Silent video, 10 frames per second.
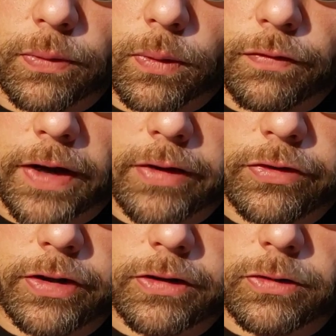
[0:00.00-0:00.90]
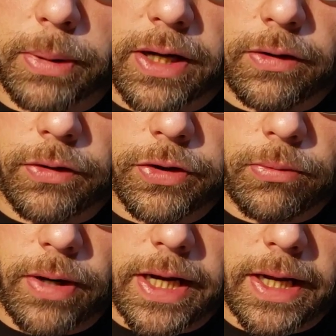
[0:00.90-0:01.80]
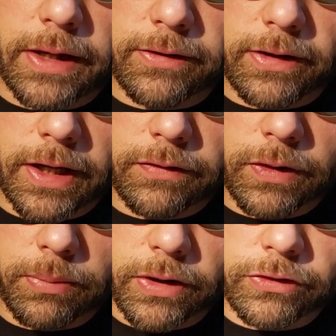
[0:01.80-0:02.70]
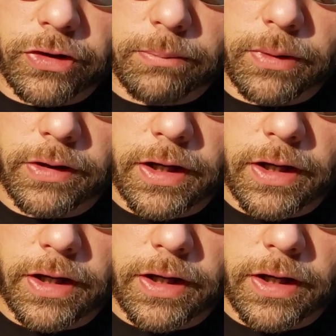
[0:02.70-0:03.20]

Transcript: four, five, six spot on the right-hand side of your Braille chip.